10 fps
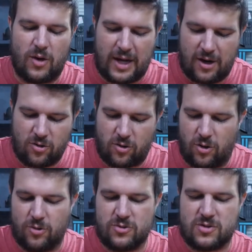how
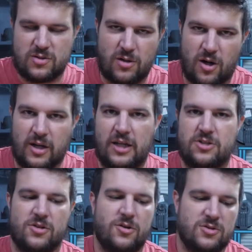close are
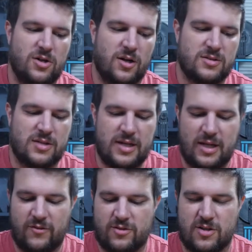each of those darts
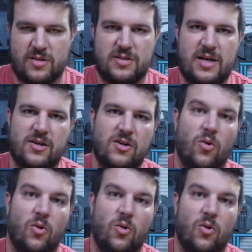hitting to the center,